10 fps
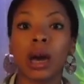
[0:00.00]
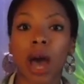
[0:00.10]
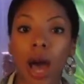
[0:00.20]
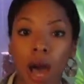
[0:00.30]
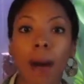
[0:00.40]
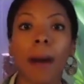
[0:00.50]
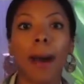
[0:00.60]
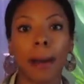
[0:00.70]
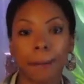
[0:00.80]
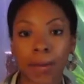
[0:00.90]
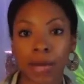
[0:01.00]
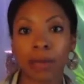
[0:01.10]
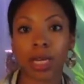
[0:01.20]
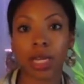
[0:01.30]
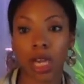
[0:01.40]
a baby,
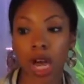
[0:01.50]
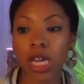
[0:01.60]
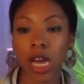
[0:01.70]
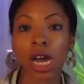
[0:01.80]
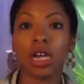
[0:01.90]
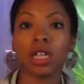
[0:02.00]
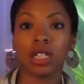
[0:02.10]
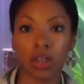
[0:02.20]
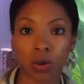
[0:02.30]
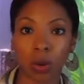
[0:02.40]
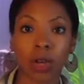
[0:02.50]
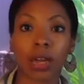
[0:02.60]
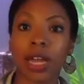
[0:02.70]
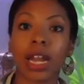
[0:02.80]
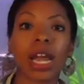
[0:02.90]
young little one,
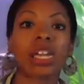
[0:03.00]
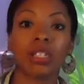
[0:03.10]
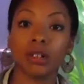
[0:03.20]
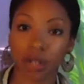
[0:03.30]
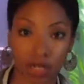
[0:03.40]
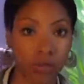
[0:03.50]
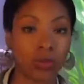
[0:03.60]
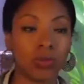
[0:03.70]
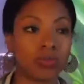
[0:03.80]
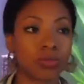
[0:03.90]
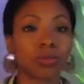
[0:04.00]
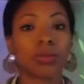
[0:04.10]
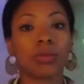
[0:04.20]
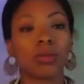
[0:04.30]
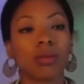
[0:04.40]
okay, not in grade school.
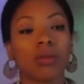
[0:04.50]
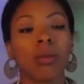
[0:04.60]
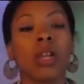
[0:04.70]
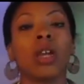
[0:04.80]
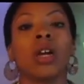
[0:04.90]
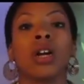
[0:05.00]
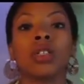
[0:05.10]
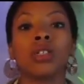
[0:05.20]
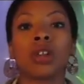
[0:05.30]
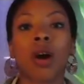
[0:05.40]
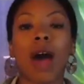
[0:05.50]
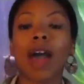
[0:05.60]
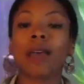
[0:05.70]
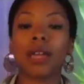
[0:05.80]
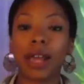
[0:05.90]
So I
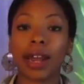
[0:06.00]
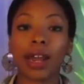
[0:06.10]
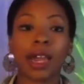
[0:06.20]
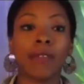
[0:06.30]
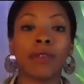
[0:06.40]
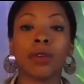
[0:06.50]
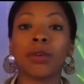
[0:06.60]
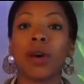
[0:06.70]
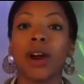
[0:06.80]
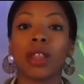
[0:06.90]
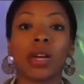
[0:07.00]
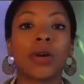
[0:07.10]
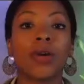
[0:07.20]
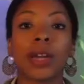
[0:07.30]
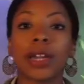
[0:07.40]
don't care if you are the
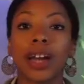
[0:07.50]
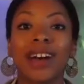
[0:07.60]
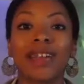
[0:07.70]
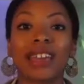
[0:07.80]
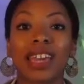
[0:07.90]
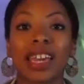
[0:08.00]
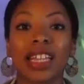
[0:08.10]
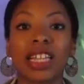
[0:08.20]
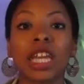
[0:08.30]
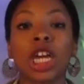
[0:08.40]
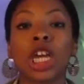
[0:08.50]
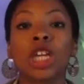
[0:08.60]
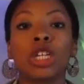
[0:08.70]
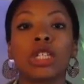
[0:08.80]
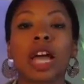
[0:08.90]
Queen of England.
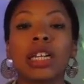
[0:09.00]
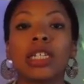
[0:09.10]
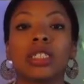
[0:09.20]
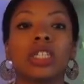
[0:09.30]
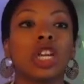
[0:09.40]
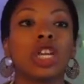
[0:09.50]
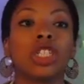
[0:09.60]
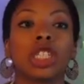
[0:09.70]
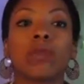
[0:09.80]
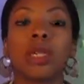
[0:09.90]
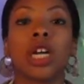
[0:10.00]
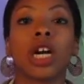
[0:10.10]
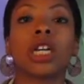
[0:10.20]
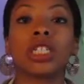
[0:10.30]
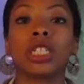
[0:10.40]
That just
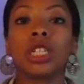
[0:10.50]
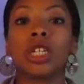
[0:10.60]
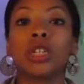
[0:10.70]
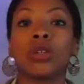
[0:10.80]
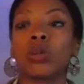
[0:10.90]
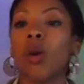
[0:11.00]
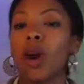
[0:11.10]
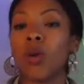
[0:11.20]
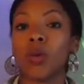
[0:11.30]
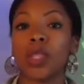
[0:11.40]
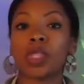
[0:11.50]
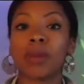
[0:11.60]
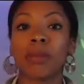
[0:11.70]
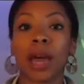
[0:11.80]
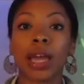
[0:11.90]
because you are with
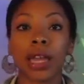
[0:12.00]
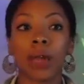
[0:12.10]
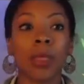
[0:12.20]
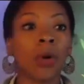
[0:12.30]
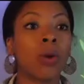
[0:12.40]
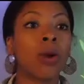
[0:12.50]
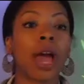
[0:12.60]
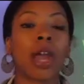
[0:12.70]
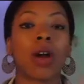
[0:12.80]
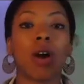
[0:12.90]
somebody who had,